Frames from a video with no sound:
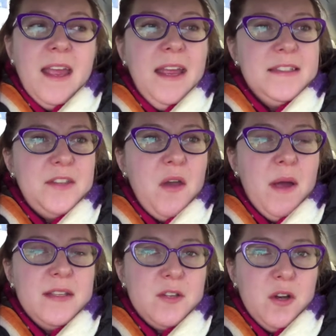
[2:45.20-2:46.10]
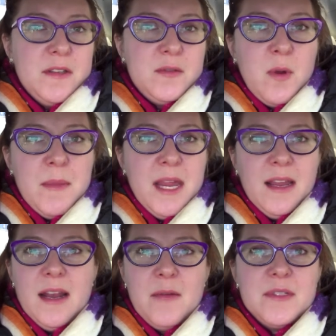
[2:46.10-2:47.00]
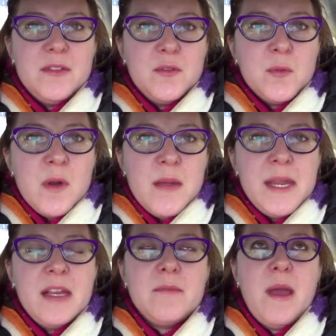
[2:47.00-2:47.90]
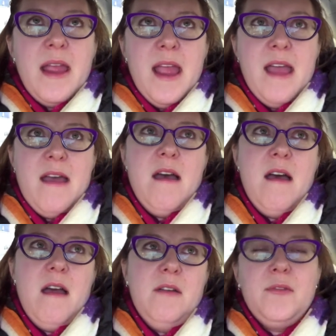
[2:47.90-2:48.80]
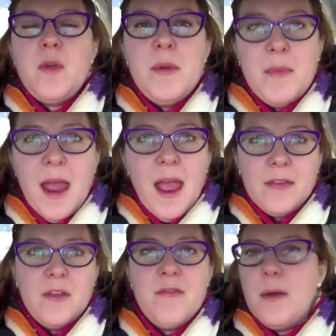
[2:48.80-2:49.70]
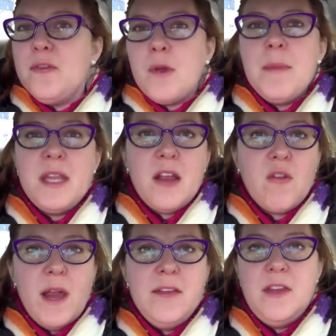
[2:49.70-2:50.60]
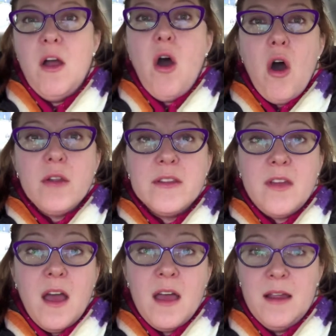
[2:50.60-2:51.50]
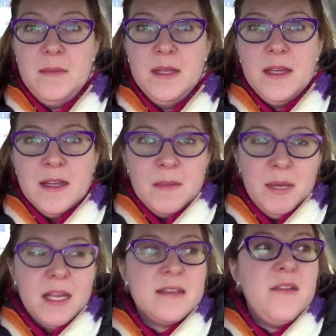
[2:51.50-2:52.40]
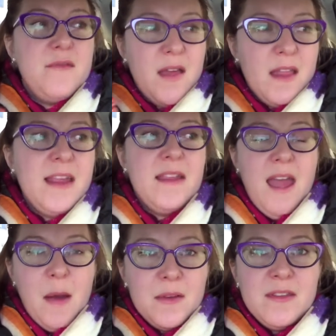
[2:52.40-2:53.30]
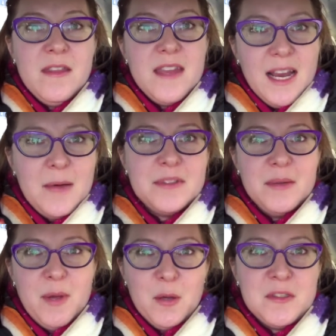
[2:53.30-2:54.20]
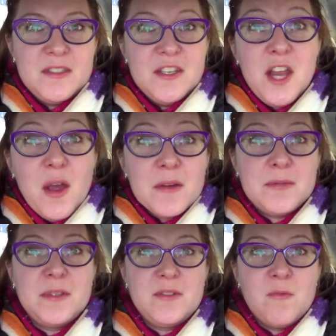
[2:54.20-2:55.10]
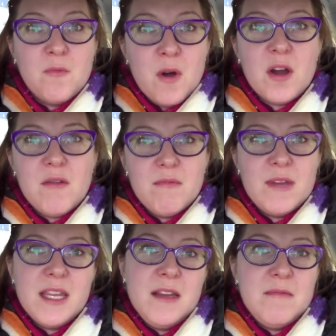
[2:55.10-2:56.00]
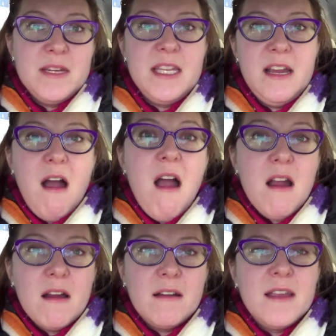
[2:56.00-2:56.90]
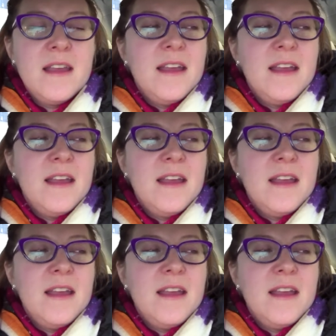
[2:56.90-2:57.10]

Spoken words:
And so I started swimming, and I was swimming my ass off. I was swimming like crazy all the time because I felt like that was the thing I was supposed to do. I was supposed to work really, really hard.